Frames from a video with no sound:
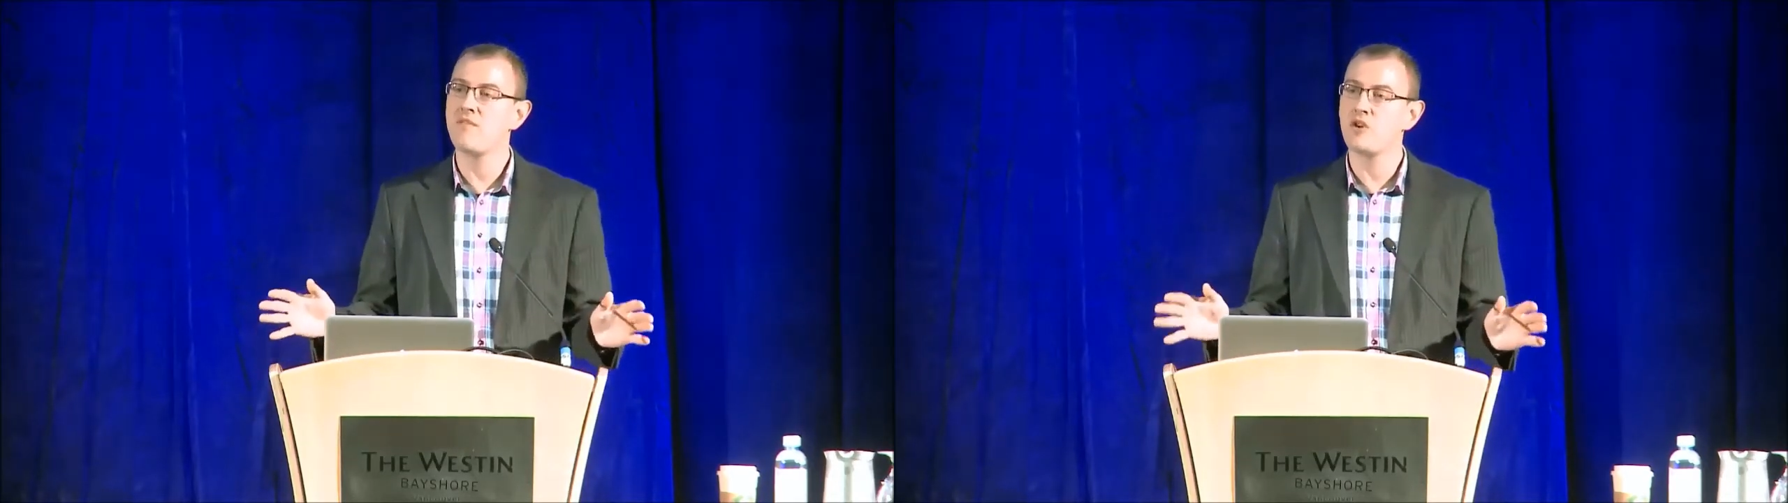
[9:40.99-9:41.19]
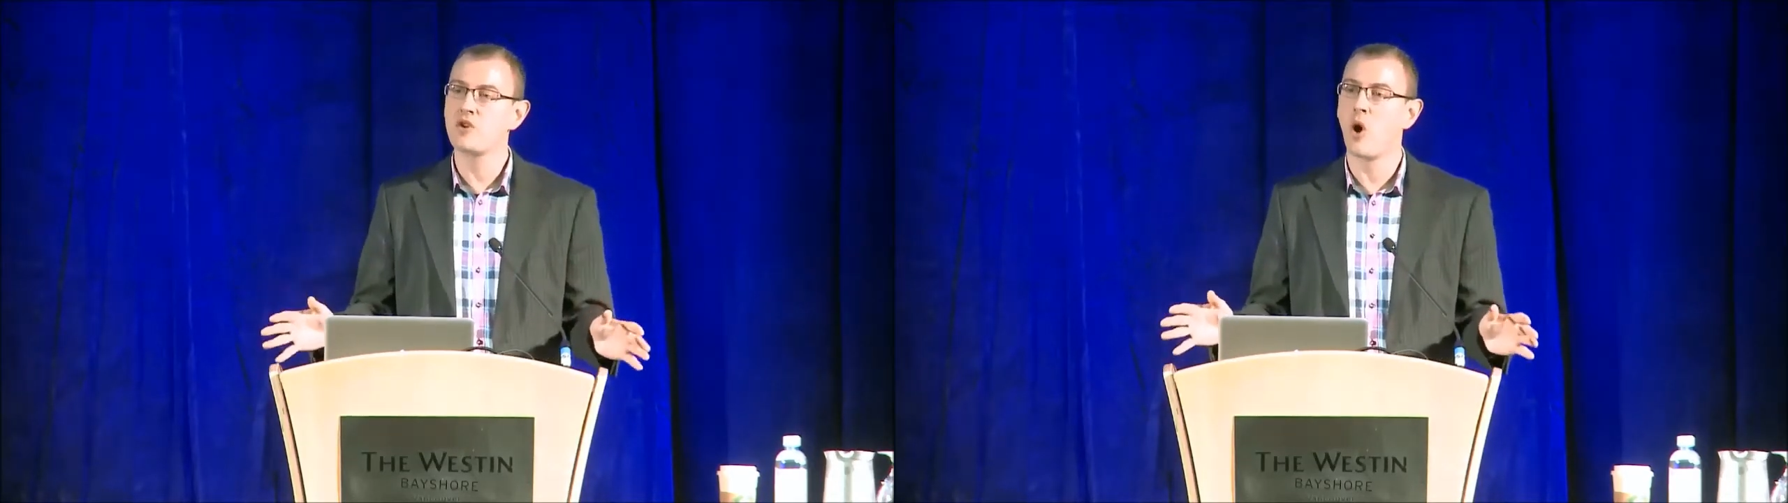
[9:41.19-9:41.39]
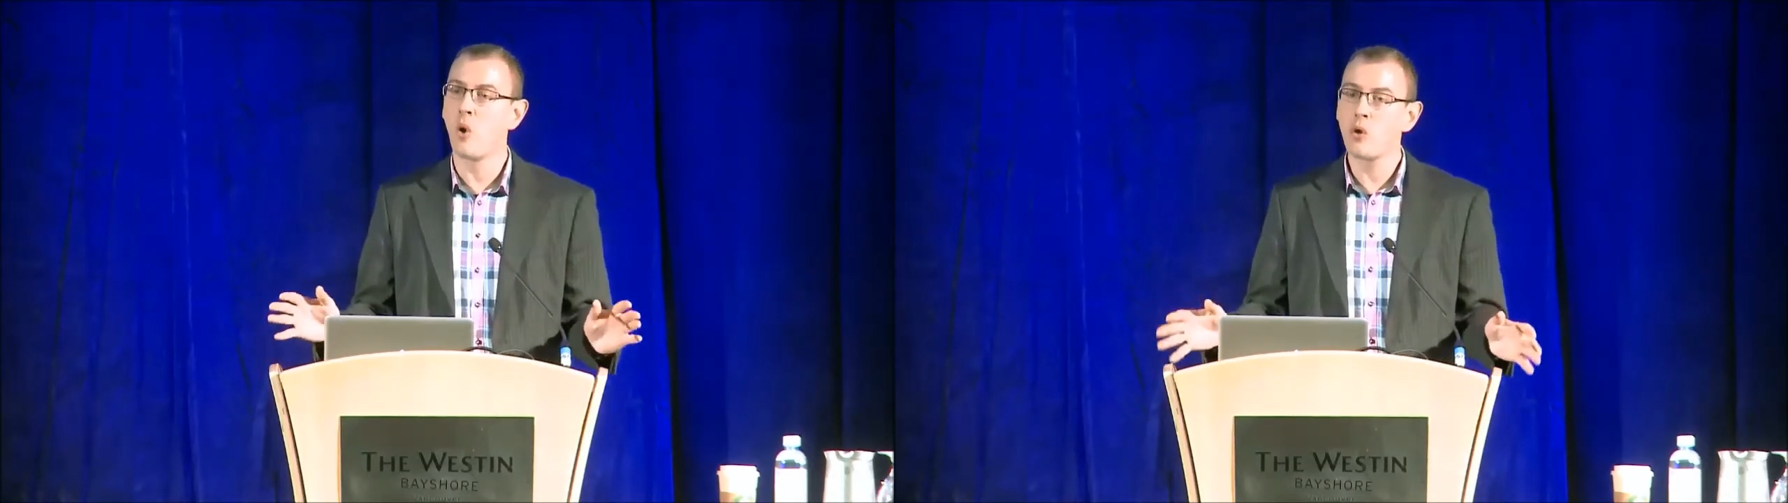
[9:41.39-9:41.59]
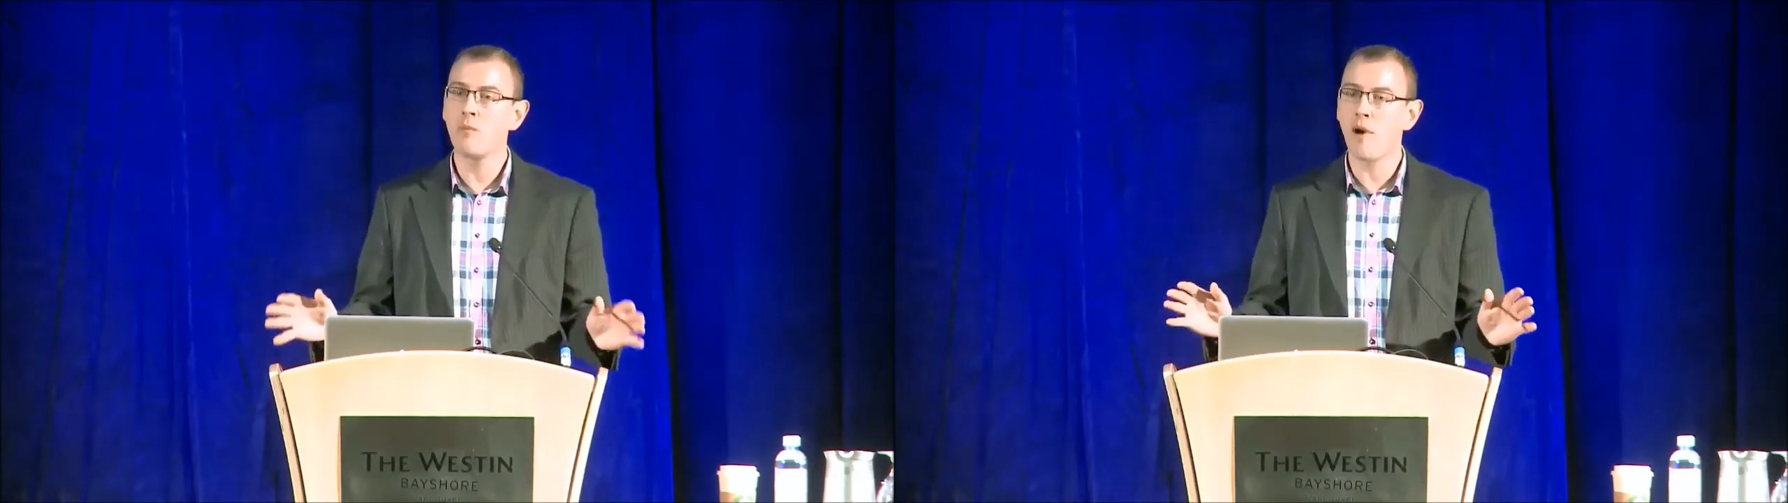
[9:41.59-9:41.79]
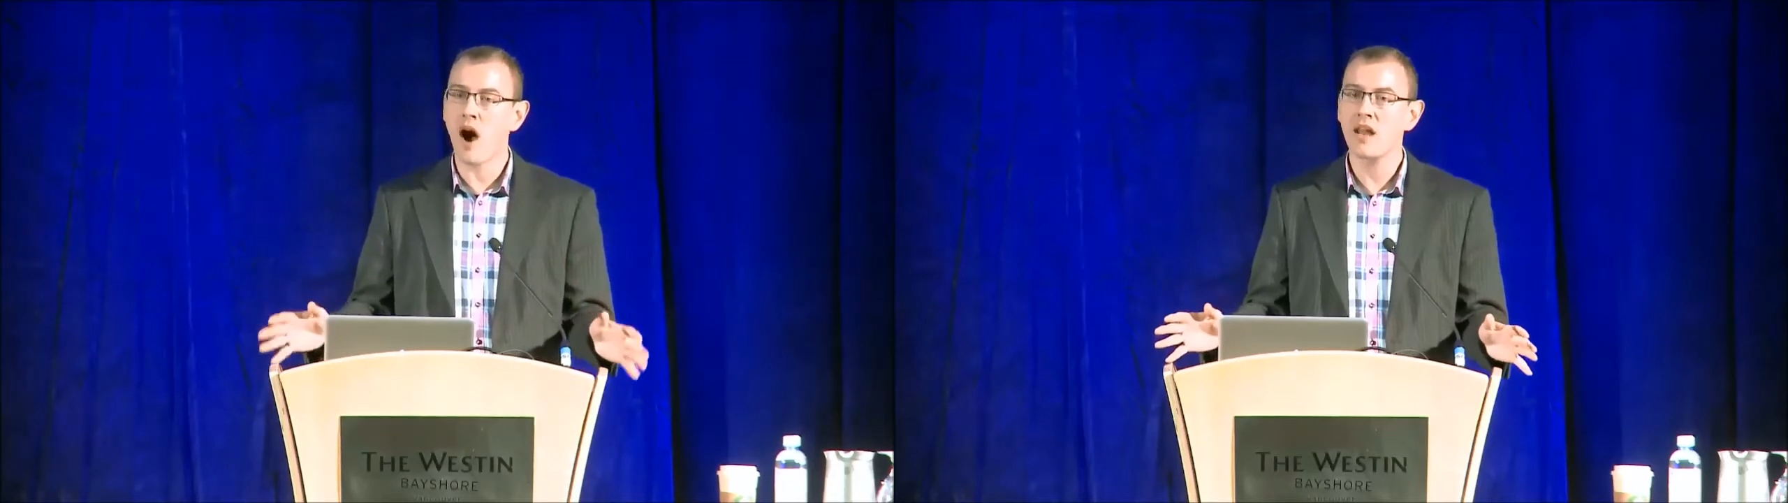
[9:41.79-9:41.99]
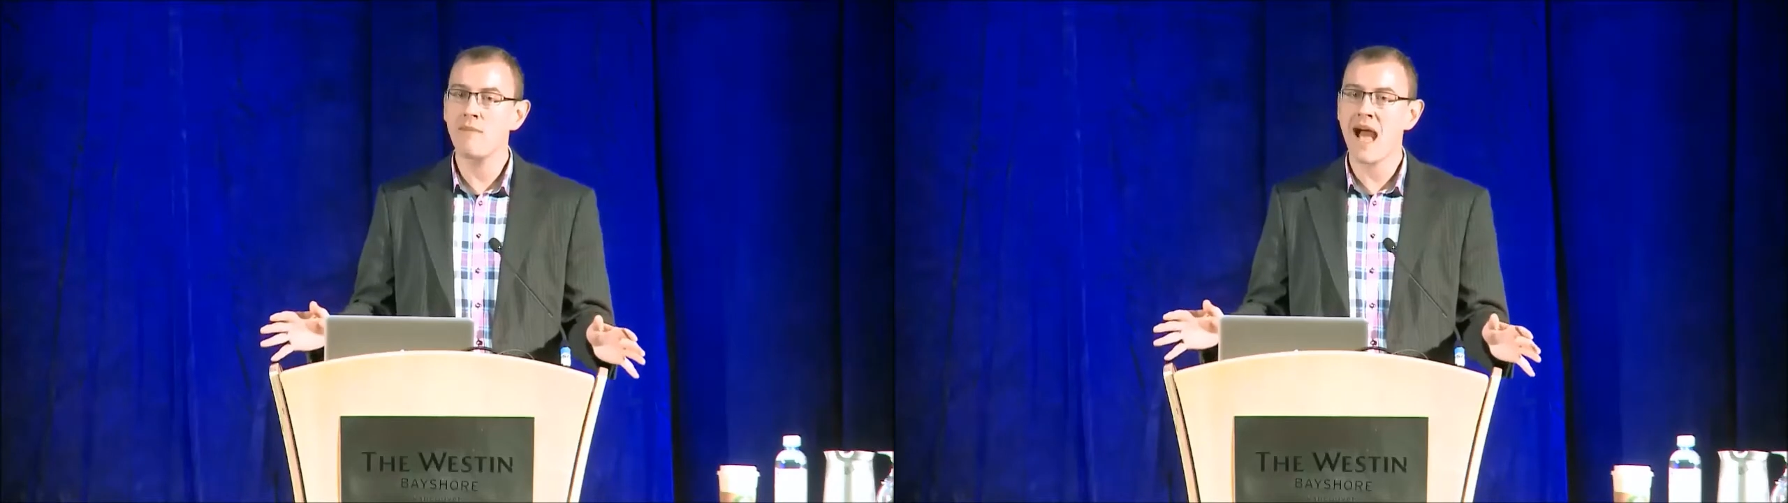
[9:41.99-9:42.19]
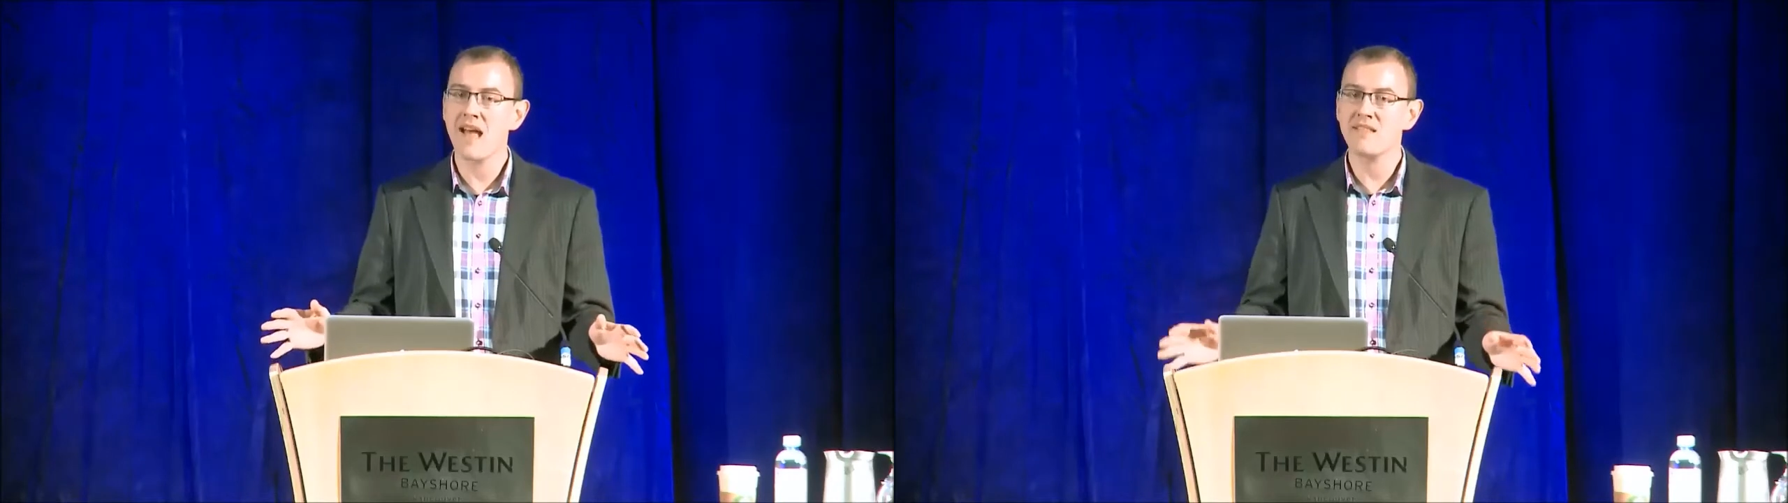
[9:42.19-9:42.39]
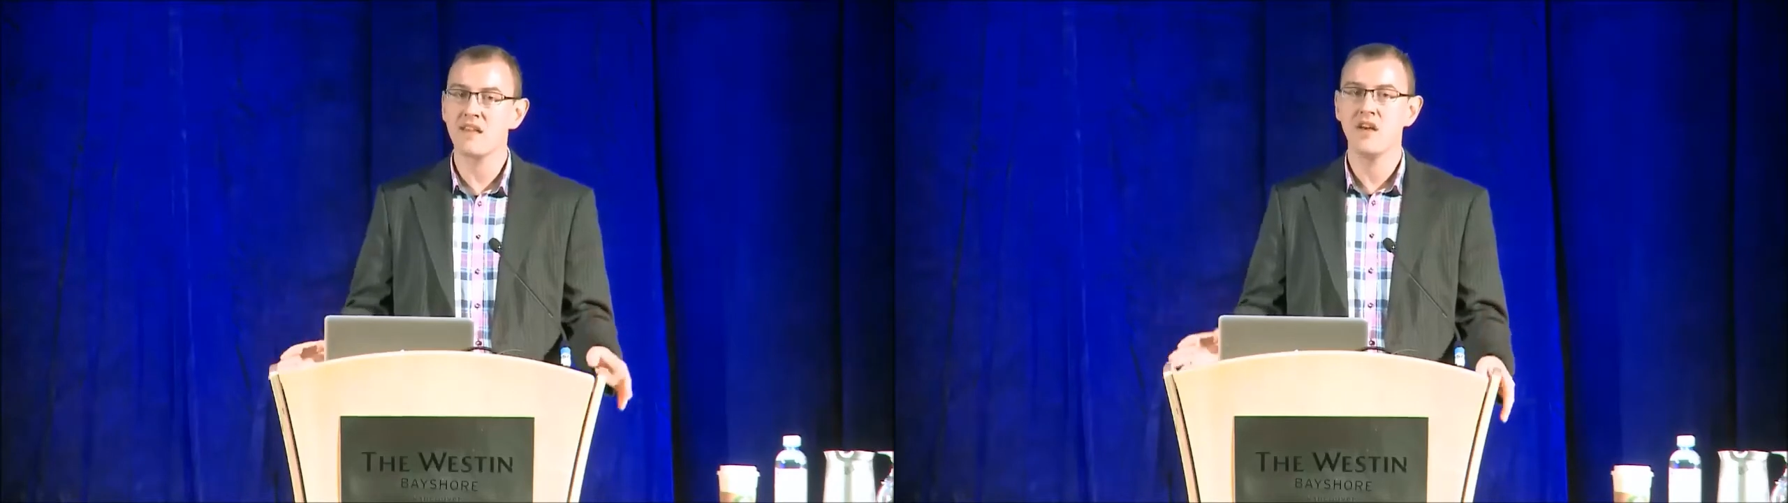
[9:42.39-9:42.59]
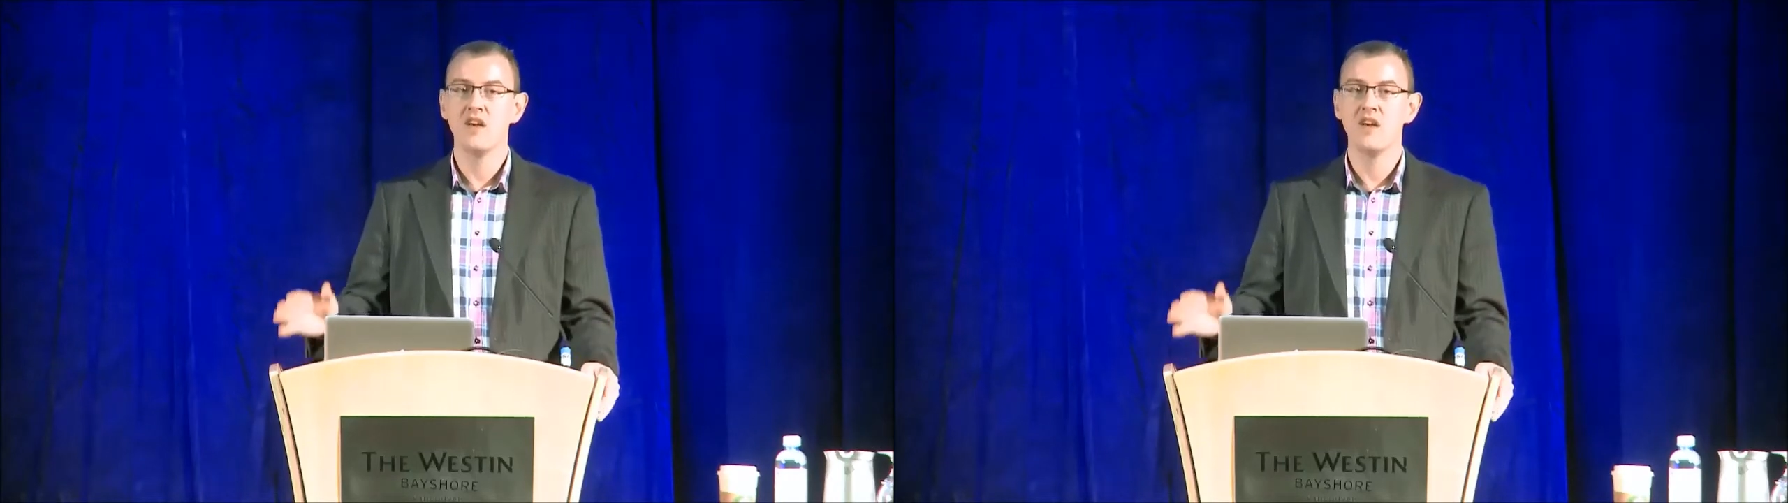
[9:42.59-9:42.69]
of your total body mass,